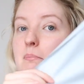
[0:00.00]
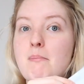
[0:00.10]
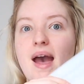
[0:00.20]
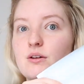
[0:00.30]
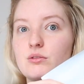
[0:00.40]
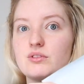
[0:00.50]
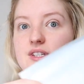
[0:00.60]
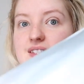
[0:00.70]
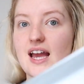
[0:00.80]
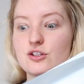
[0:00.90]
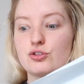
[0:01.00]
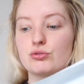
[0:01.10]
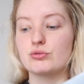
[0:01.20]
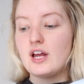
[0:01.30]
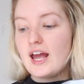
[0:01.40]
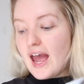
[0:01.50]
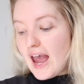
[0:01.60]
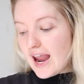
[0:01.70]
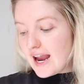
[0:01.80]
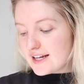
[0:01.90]
mail satchel.
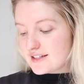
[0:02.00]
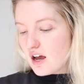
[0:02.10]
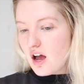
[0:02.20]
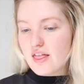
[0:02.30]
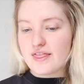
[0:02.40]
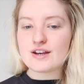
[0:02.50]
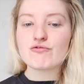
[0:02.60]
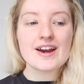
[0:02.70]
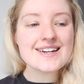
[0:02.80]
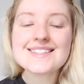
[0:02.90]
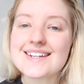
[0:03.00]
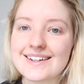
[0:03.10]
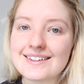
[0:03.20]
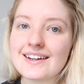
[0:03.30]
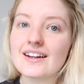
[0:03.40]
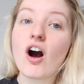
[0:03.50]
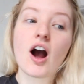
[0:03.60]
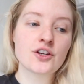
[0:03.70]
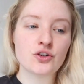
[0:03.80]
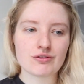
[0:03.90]
And the reason
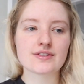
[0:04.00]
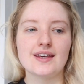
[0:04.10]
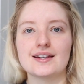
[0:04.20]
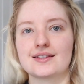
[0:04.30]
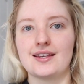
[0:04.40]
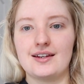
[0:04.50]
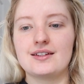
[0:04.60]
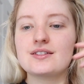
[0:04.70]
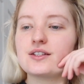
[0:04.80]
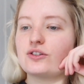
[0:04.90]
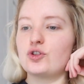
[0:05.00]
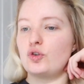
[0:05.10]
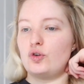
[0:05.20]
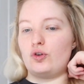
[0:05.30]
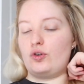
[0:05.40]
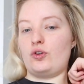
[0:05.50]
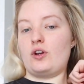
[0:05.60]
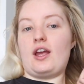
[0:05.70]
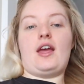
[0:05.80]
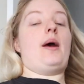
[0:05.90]
I use these things
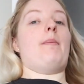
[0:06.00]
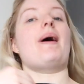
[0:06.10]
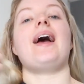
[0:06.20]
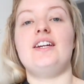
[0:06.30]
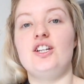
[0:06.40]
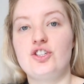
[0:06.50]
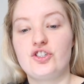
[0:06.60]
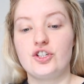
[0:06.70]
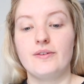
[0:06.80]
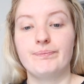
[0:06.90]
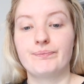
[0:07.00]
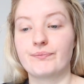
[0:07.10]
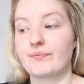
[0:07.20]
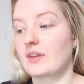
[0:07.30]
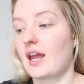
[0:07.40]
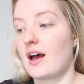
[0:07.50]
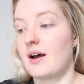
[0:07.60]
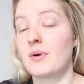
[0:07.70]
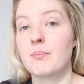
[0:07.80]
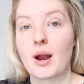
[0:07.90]
to package
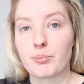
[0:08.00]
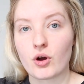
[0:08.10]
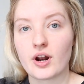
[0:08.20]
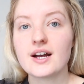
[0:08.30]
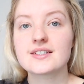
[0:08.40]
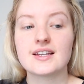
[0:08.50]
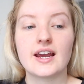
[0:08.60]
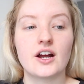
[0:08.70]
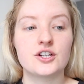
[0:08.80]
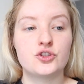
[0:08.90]
um, my products, and I